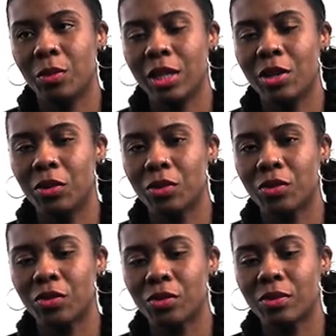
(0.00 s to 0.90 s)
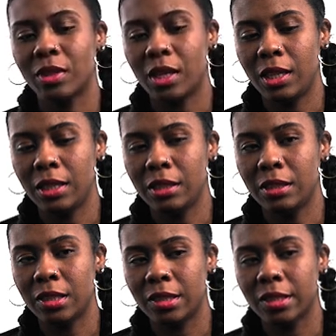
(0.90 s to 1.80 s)
We go through
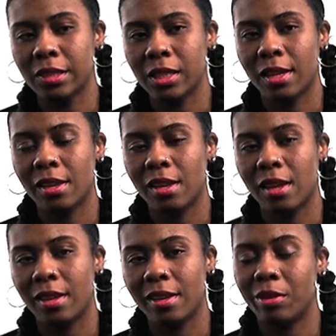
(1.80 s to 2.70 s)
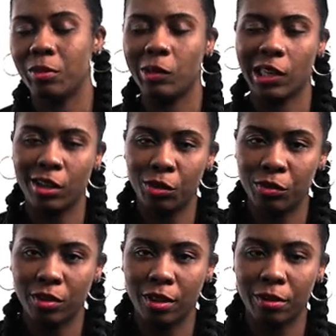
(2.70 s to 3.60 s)
things and we get
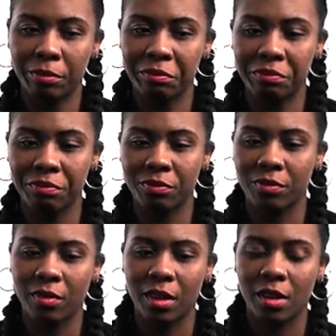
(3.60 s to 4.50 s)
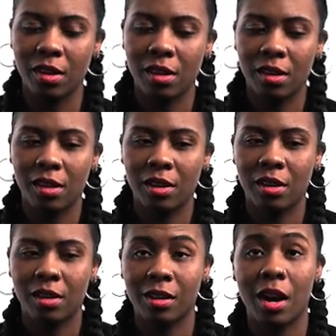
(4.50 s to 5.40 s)
over them.
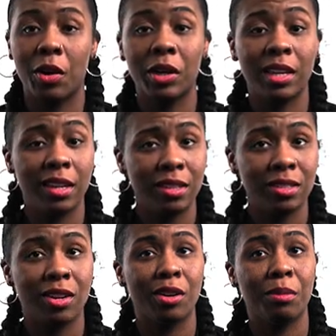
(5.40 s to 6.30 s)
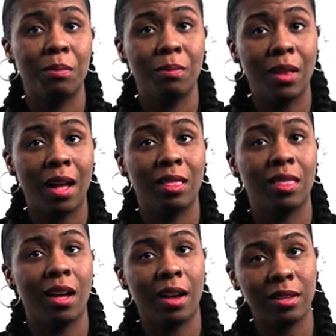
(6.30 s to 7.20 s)
Our kids are a
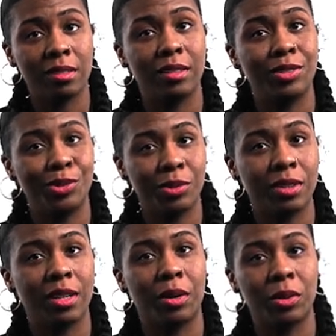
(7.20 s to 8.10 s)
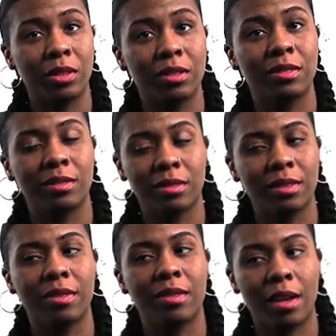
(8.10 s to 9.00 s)
lot to do with our
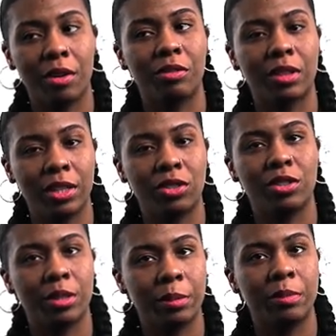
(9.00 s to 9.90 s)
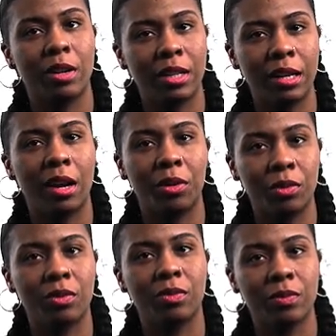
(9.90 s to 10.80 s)
relationship right now.